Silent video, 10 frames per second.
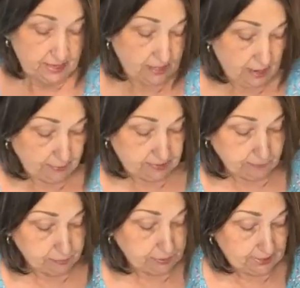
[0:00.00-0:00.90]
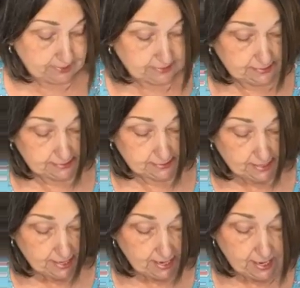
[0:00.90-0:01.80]
in a couple different places.
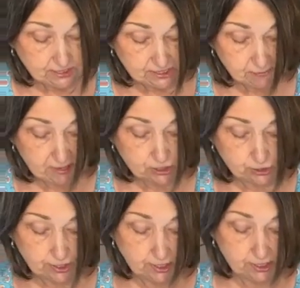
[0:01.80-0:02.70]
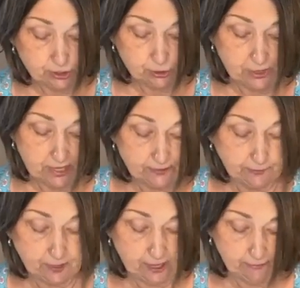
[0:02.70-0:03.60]
And just make sure that you get your
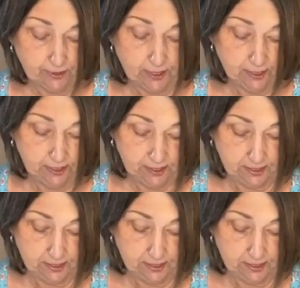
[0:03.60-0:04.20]
transfer covered.